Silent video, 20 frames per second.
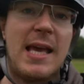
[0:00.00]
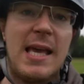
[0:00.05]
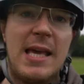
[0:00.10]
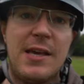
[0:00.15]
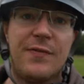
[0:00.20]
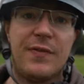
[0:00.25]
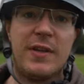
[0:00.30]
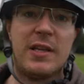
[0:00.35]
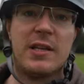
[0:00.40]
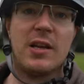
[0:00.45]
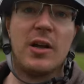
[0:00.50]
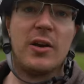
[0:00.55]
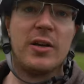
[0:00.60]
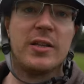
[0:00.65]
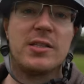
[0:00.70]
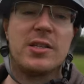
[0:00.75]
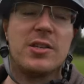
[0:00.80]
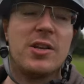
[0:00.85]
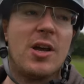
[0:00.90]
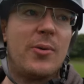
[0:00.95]
If you'd
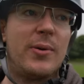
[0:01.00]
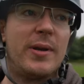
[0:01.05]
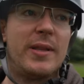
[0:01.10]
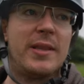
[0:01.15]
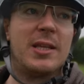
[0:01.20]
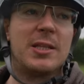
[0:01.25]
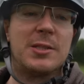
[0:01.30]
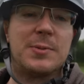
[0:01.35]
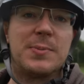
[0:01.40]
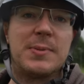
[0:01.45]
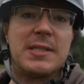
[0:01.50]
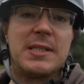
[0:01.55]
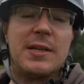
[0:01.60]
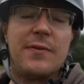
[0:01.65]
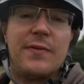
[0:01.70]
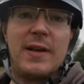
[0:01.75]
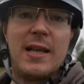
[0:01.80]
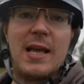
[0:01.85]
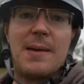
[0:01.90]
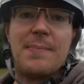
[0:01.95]
like to know anything
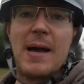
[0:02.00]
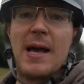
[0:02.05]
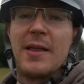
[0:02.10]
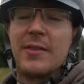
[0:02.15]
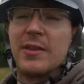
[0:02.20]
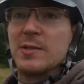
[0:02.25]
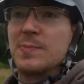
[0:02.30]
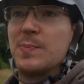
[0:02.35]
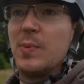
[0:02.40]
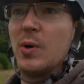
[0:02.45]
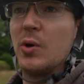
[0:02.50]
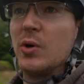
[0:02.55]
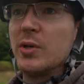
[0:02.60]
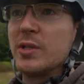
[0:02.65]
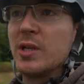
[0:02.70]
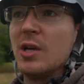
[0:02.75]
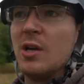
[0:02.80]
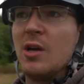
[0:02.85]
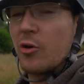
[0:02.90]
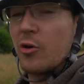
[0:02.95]
specifically about this
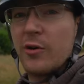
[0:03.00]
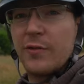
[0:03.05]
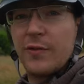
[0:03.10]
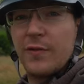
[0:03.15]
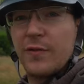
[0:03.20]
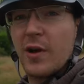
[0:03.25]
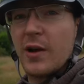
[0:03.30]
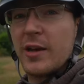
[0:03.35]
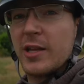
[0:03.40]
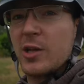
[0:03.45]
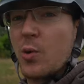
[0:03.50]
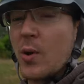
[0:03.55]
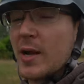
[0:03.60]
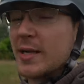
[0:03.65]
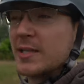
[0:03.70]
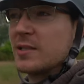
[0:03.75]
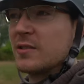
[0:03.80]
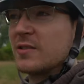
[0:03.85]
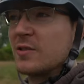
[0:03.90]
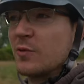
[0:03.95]
board, or if you've got any
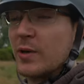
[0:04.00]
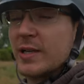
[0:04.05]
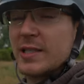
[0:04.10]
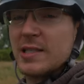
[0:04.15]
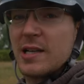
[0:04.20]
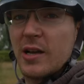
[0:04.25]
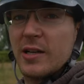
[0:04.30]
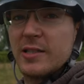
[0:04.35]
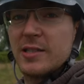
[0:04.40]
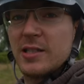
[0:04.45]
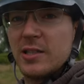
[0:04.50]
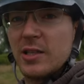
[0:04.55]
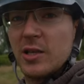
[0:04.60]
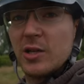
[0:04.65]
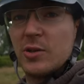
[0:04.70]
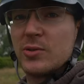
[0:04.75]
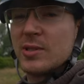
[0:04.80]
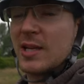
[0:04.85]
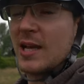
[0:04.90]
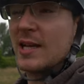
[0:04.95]
questions on what it's like to
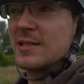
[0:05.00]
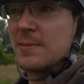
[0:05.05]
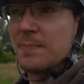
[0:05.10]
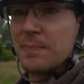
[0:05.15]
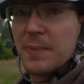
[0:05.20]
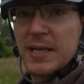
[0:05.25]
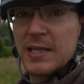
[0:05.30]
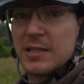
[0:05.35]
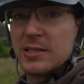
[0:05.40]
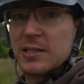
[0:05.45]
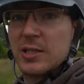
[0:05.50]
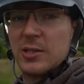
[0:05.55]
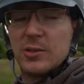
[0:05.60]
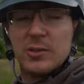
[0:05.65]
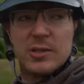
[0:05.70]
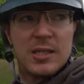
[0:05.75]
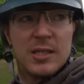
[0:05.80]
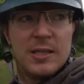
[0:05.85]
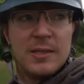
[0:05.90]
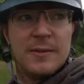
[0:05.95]
use as a bigger
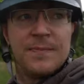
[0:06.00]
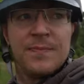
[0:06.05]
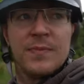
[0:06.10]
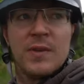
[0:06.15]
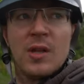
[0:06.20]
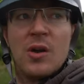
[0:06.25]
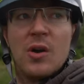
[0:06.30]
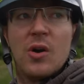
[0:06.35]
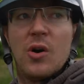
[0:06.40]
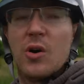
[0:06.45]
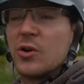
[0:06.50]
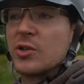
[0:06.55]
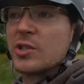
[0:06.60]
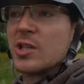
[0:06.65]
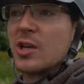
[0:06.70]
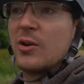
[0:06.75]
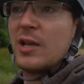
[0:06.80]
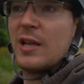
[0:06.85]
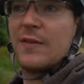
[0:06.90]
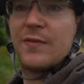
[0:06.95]
dude,
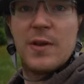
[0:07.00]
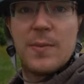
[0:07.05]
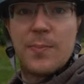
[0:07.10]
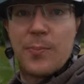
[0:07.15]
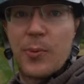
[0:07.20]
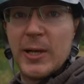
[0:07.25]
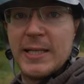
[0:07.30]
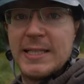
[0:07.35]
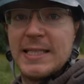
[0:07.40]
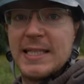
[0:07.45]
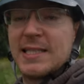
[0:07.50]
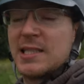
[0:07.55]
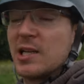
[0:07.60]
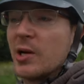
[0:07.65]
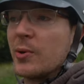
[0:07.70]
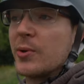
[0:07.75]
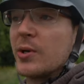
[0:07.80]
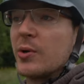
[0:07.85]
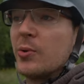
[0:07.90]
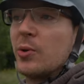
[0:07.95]
also, if you're British
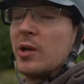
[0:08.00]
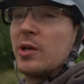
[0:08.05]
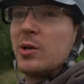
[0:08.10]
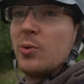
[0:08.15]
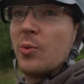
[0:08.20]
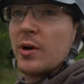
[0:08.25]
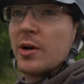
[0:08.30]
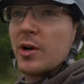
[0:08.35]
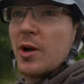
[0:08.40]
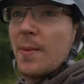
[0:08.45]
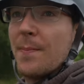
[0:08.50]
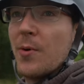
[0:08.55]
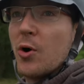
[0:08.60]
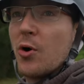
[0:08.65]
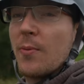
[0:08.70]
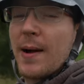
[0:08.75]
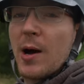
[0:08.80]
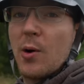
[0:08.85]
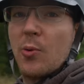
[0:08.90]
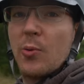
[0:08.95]
and you, and you want to know
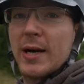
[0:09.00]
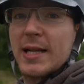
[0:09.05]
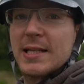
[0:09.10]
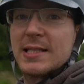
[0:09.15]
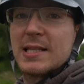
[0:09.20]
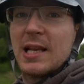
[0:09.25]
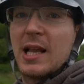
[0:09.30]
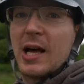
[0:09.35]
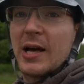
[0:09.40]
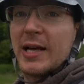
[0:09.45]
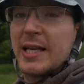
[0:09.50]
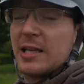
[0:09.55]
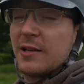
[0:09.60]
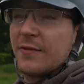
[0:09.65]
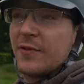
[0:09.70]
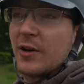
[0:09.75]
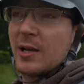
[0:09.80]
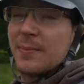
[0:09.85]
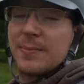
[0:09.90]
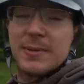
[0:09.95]
more about what it's like,
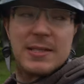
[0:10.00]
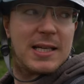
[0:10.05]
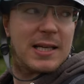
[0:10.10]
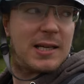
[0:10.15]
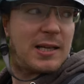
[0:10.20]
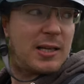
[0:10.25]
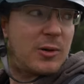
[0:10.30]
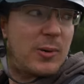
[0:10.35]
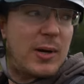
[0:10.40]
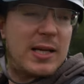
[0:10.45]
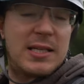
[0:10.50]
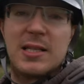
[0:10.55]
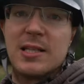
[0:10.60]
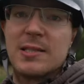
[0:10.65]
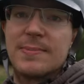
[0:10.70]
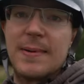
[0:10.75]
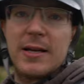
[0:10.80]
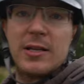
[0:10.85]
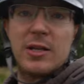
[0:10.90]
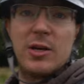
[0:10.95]
you've got any particular
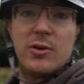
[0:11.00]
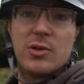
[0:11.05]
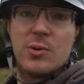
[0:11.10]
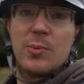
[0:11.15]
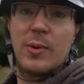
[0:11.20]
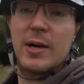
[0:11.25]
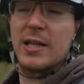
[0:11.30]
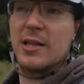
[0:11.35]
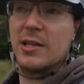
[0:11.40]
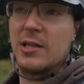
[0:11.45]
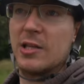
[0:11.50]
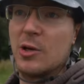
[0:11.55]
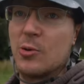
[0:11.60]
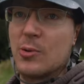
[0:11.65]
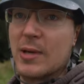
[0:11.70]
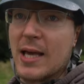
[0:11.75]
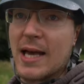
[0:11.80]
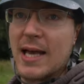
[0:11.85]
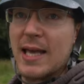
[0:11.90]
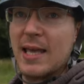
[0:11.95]
questions about using one in the
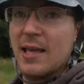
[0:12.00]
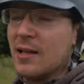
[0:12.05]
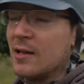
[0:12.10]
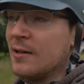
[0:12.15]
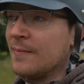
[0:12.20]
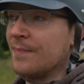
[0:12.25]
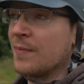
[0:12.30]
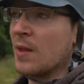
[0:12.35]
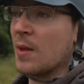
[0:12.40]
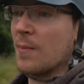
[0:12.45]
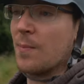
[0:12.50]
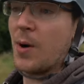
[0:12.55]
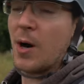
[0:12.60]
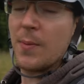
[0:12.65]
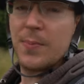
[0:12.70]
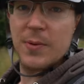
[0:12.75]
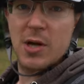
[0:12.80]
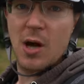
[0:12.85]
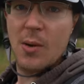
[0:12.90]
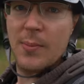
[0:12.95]
U K,
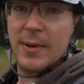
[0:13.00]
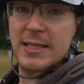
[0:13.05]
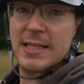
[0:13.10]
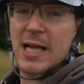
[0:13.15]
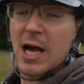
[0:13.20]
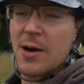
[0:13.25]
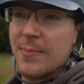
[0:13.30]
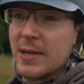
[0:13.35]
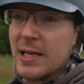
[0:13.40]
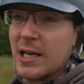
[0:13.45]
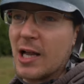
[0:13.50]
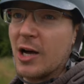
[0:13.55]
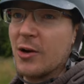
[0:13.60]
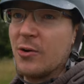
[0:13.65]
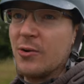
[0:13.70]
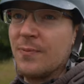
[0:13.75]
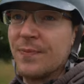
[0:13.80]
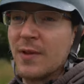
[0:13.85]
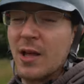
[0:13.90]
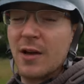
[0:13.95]
pop a comment down
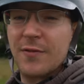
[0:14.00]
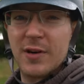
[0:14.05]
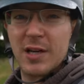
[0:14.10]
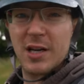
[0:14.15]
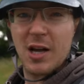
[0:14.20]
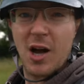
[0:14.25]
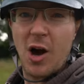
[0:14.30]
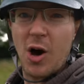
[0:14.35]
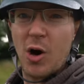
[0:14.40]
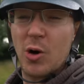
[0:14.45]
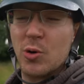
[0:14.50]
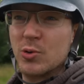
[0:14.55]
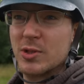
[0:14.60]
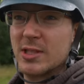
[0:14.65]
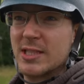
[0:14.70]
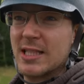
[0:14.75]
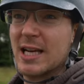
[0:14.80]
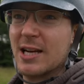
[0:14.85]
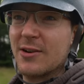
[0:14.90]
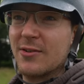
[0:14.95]
below. I've got a whole
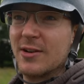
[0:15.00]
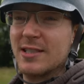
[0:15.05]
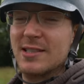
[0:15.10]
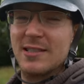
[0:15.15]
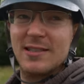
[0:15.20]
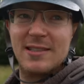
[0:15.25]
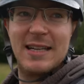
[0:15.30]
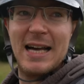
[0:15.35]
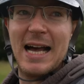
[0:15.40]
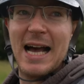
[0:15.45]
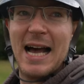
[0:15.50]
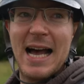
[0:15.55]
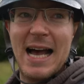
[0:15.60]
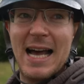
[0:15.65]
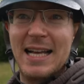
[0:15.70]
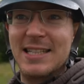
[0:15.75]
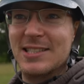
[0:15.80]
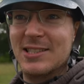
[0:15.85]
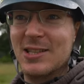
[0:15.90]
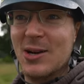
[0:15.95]
series.
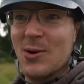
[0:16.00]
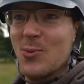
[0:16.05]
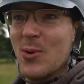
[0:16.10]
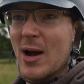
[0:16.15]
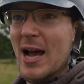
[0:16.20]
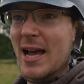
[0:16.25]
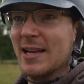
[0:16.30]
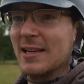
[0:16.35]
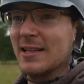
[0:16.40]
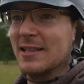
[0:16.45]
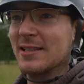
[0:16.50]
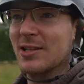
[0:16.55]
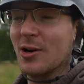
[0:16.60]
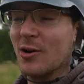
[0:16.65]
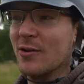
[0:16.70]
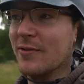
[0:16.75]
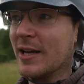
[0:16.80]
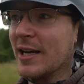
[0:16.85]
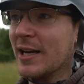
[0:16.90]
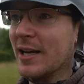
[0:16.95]
Ah, it's so wet. Let's
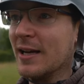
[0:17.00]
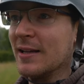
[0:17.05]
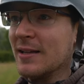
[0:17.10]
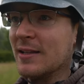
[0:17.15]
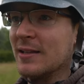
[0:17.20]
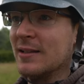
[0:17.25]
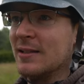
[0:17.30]
go over here.